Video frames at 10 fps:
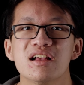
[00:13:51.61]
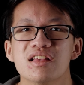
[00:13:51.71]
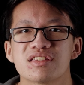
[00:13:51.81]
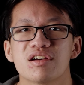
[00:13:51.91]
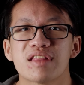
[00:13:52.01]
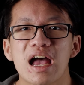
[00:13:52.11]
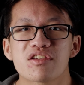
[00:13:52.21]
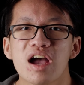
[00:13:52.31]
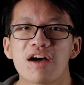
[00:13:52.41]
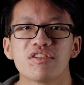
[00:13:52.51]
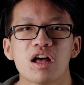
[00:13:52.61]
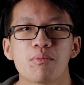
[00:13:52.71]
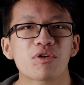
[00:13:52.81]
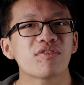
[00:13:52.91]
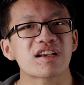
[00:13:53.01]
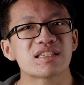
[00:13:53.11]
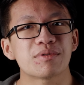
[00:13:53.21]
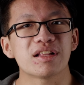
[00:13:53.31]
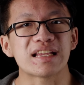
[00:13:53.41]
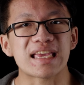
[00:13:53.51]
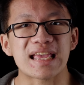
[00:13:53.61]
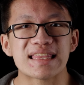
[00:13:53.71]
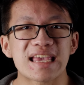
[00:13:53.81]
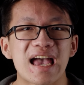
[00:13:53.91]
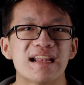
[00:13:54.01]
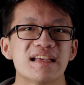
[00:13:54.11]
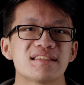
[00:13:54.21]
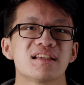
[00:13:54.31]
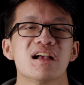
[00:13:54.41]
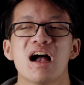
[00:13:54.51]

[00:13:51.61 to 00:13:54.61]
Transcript: so that you have a lot more flexibility in the edit.